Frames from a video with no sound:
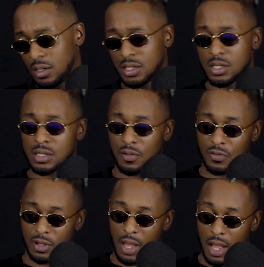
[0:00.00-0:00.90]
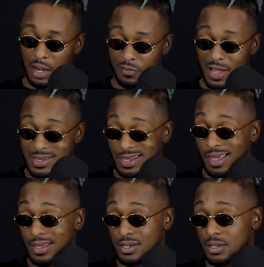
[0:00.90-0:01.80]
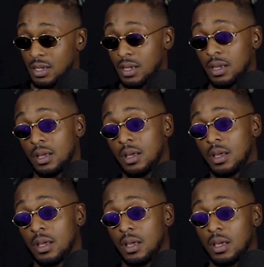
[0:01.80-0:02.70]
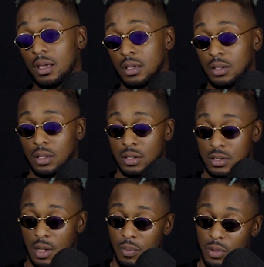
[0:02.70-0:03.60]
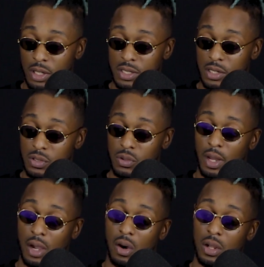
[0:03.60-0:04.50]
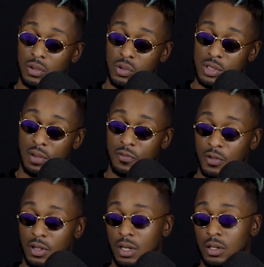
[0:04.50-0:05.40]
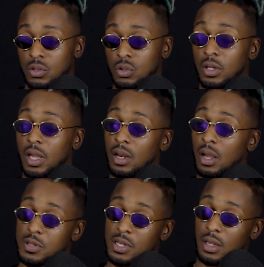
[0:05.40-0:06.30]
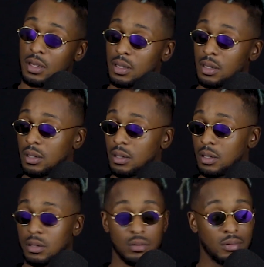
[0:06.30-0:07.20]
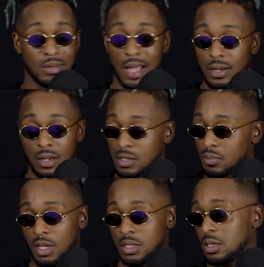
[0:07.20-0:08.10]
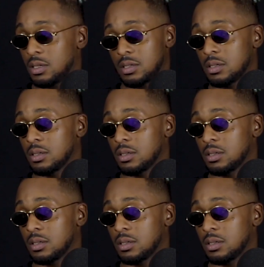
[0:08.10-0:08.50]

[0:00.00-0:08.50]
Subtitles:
this is something that I'd advise against. Somebody says to you they can't do something and you get upset. That doesn't make sense.